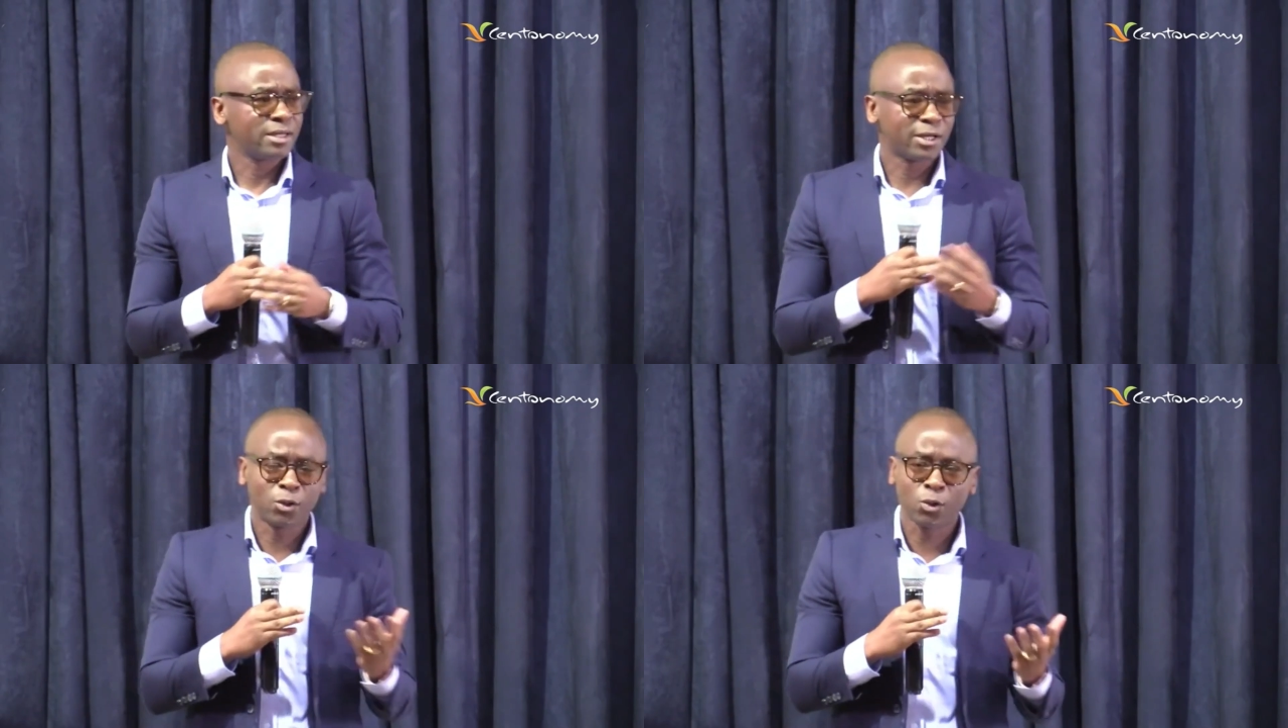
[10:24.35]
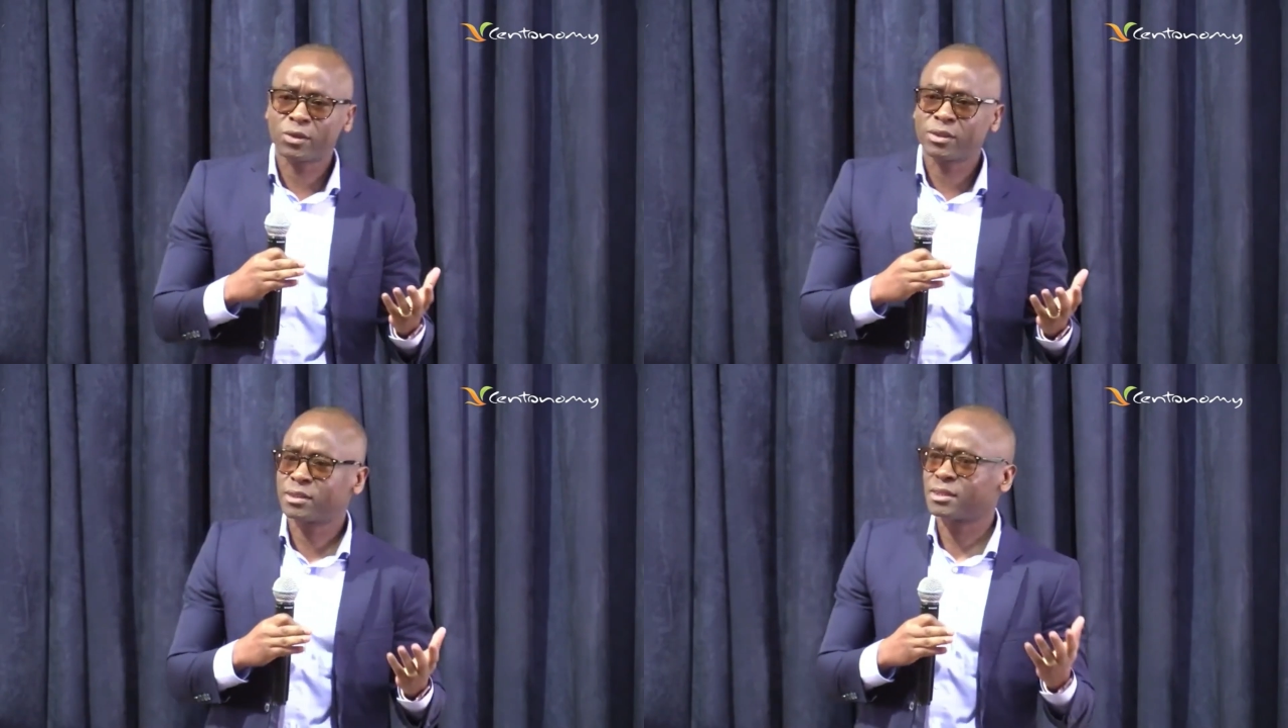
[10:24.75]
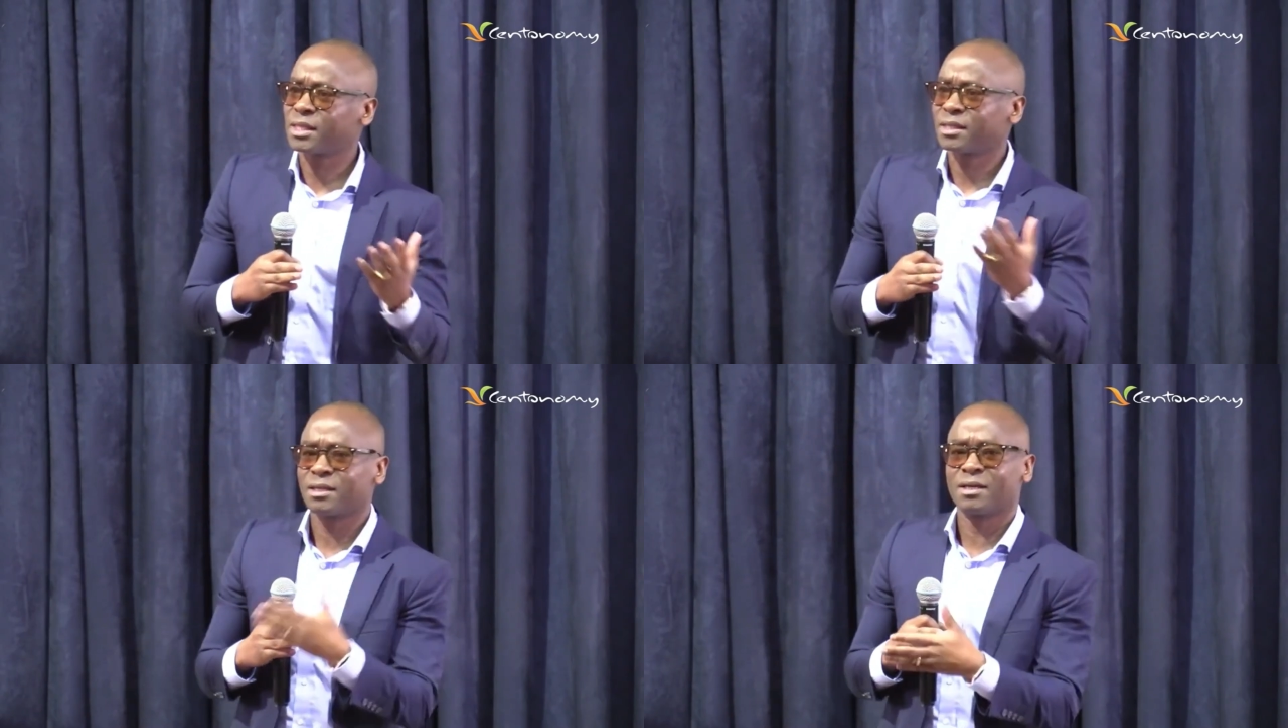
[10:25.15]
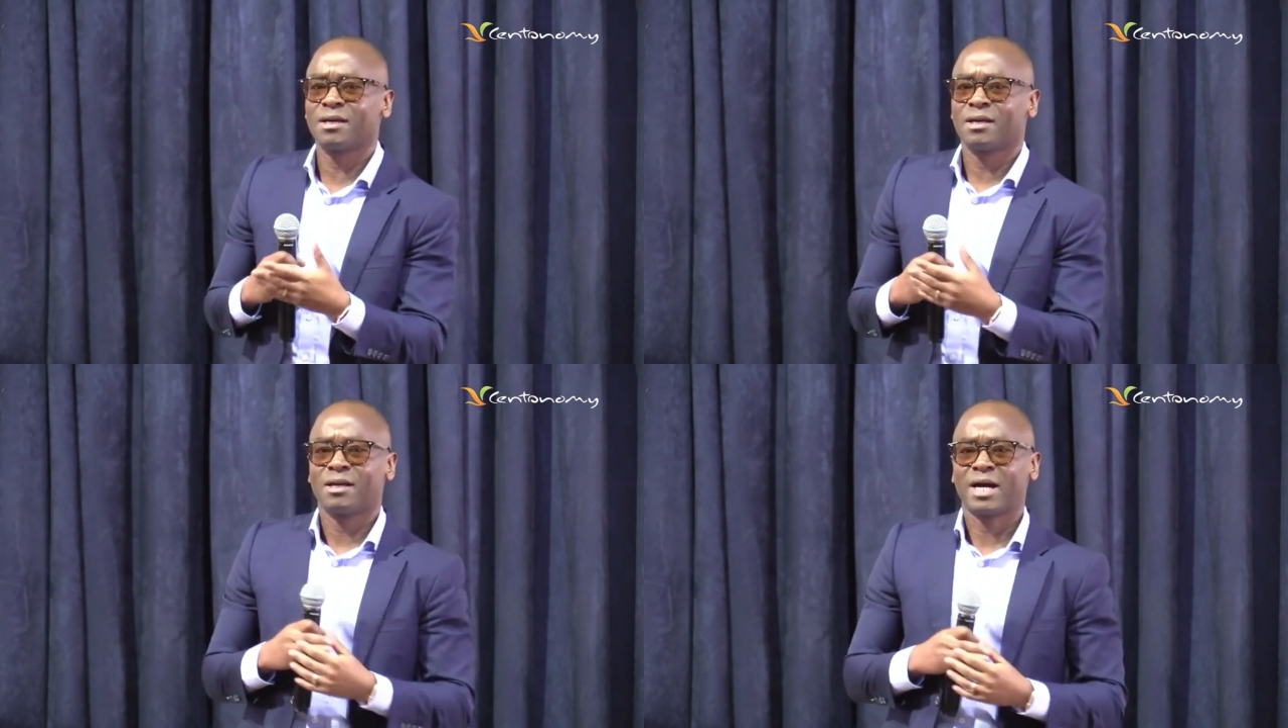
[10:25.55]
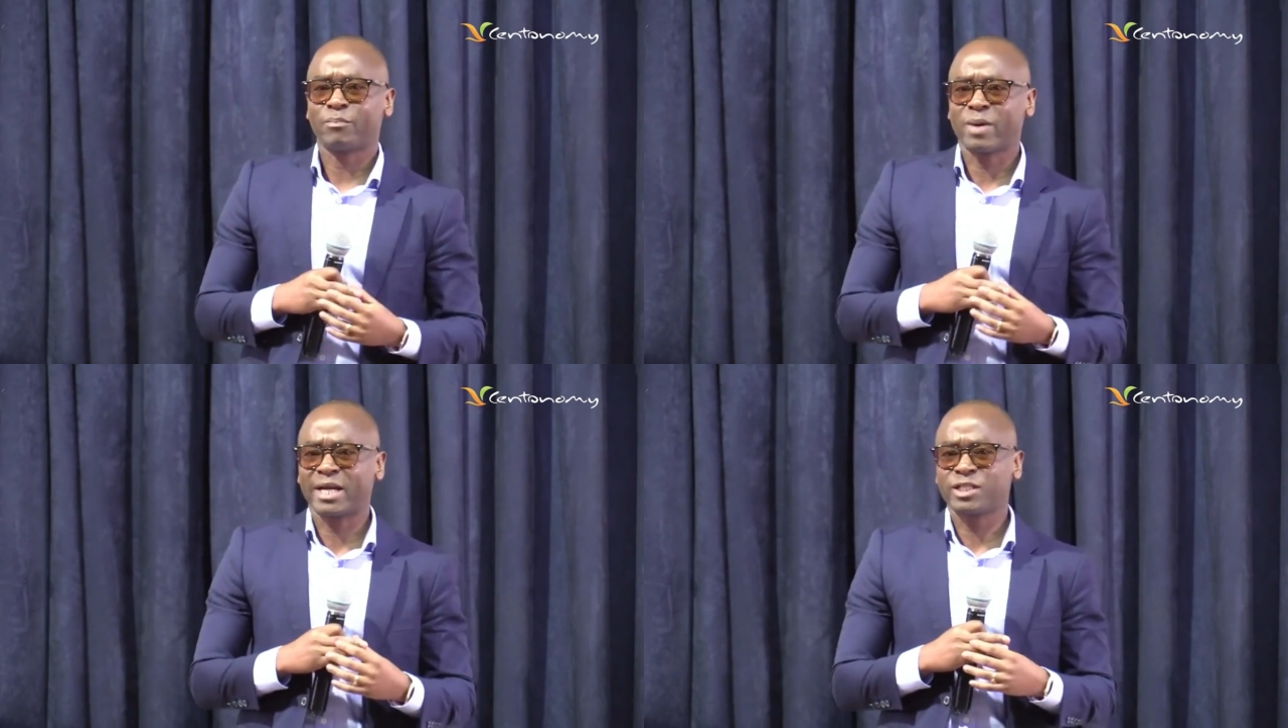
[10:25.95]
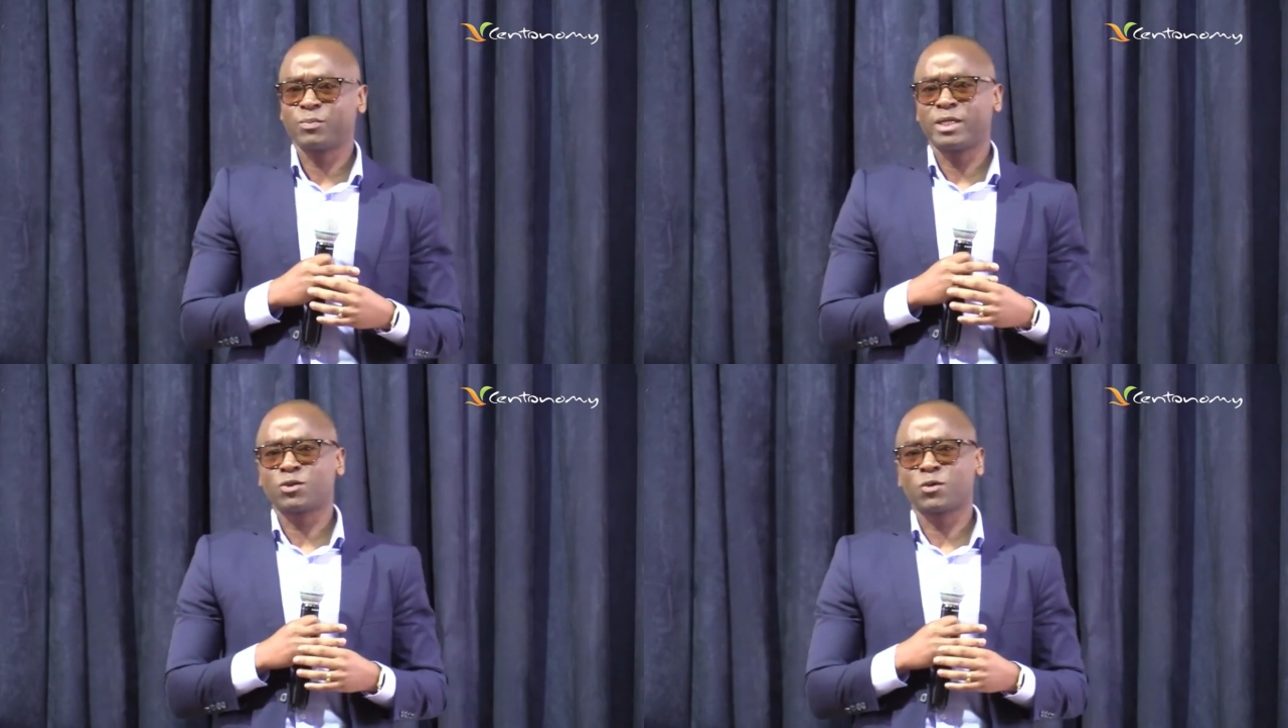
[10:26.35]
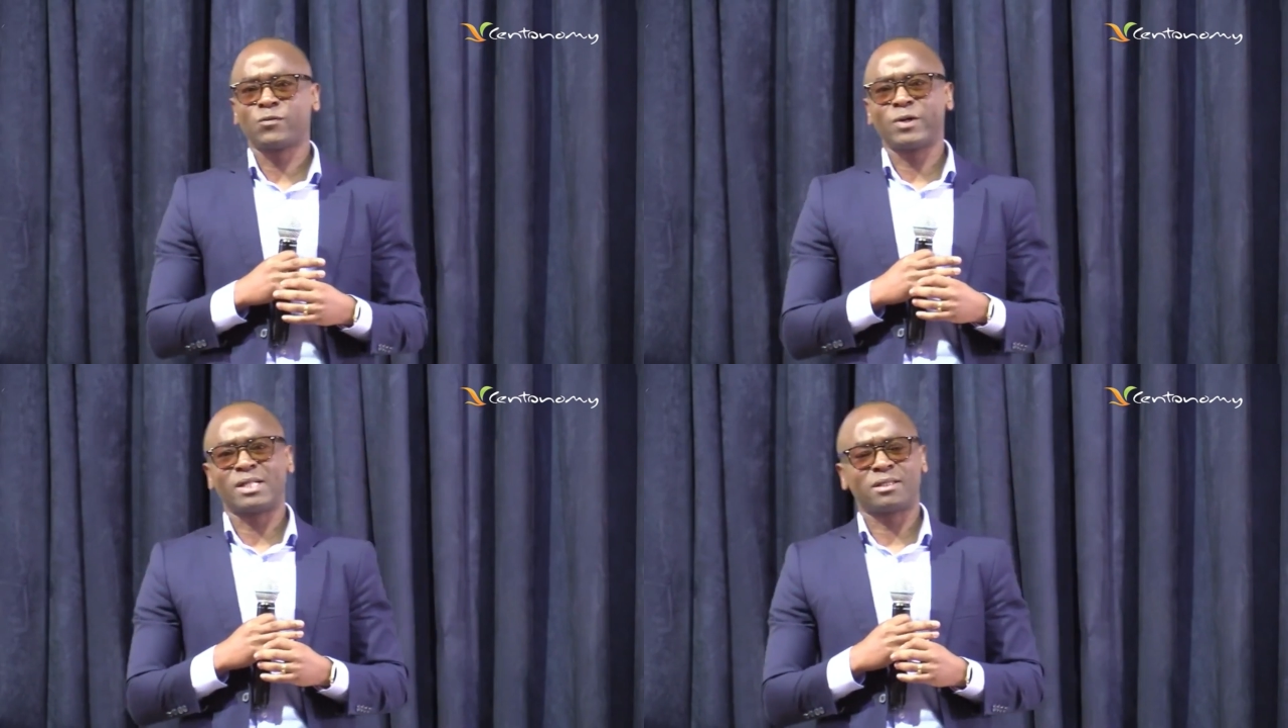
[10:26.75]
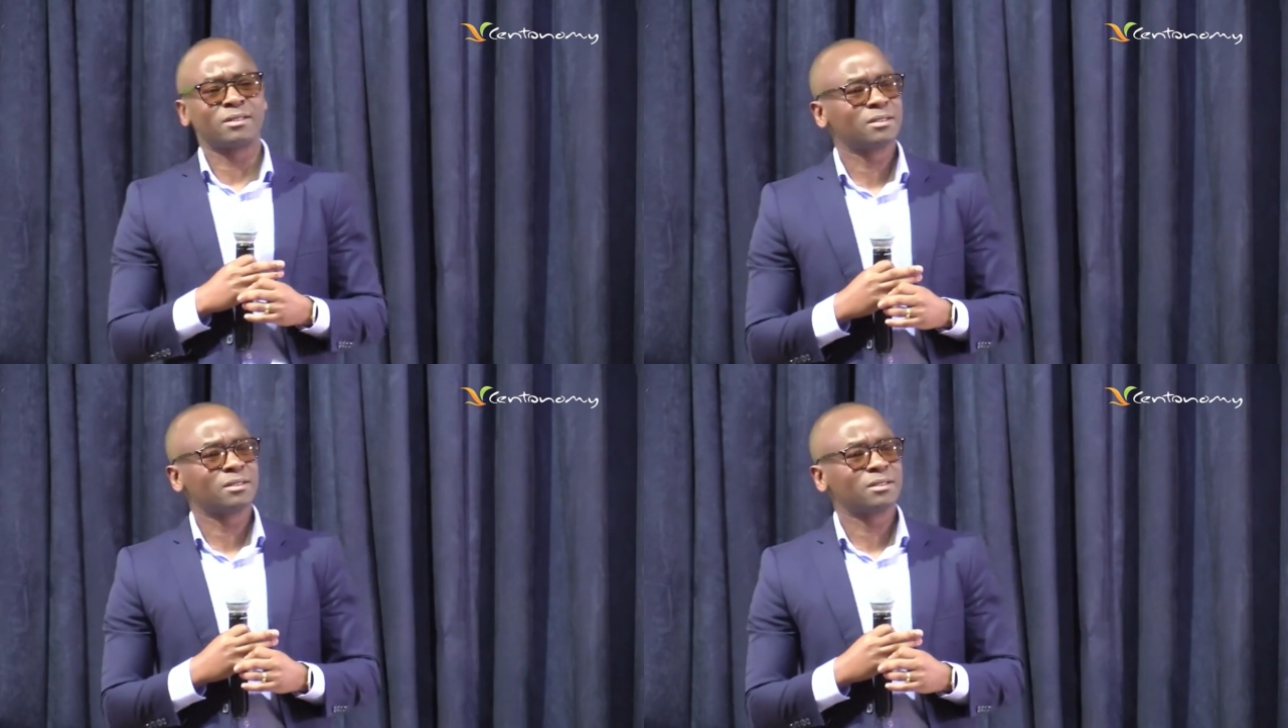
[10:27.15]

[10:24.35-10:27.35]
growth and management of wealth.